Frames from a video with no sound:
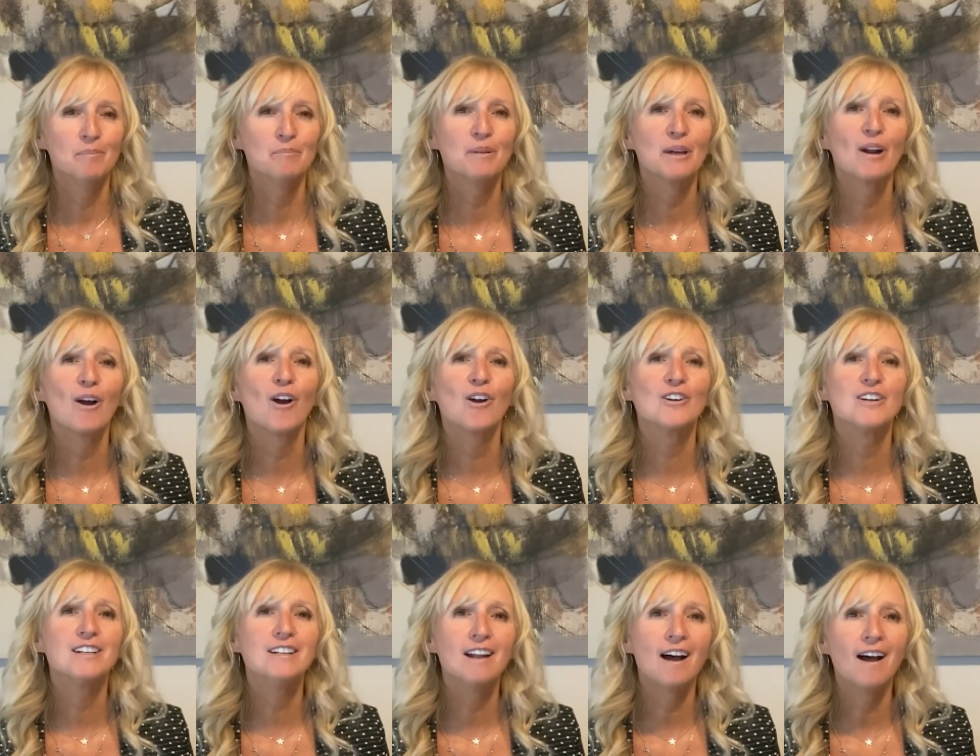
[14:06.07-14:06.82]
but
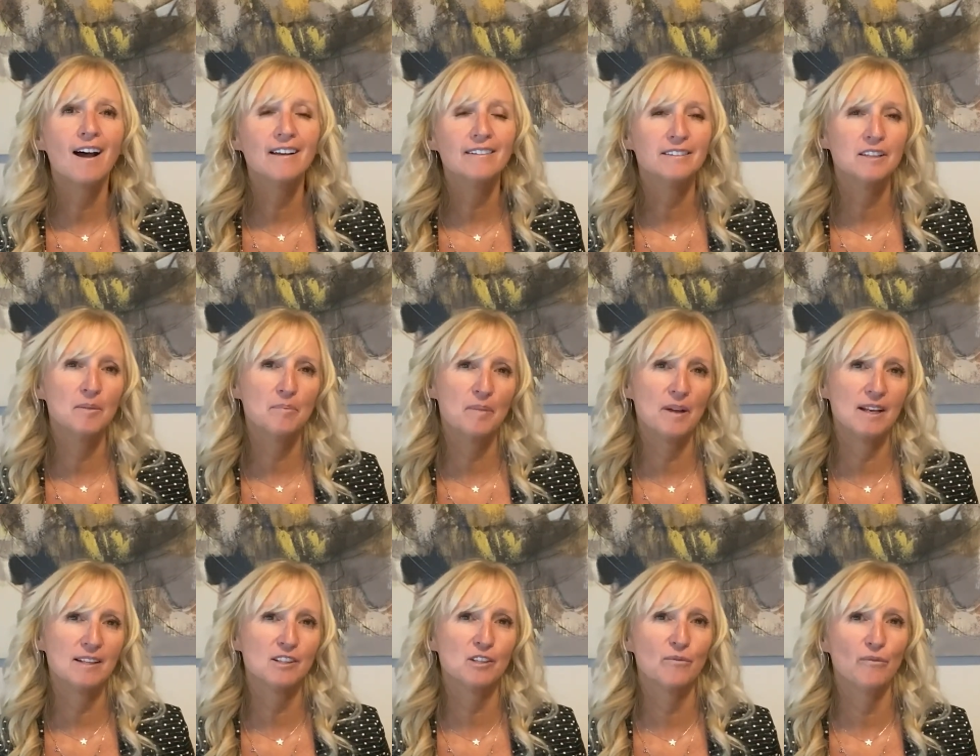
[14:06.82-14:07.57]
are not the
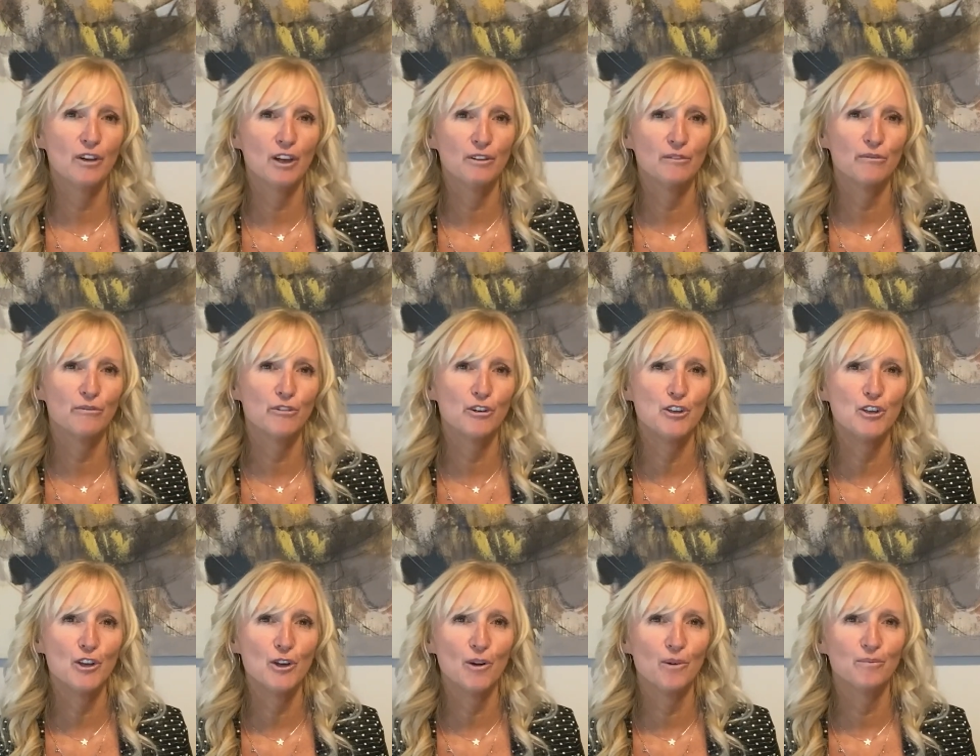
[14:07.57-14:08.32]
best fit for
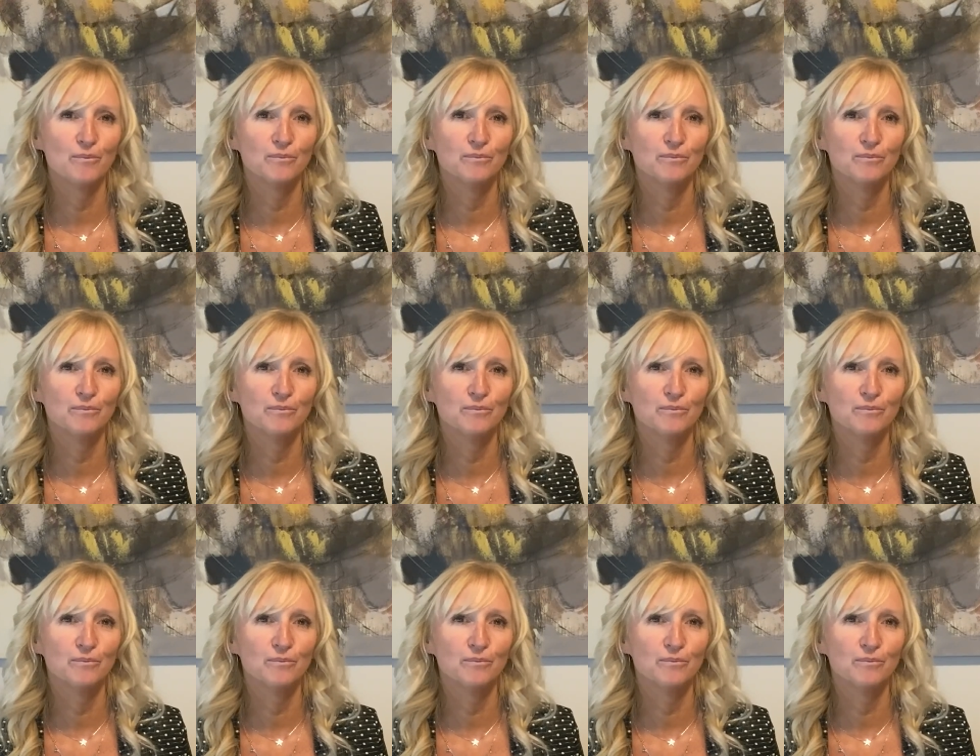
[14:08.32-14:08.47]
you.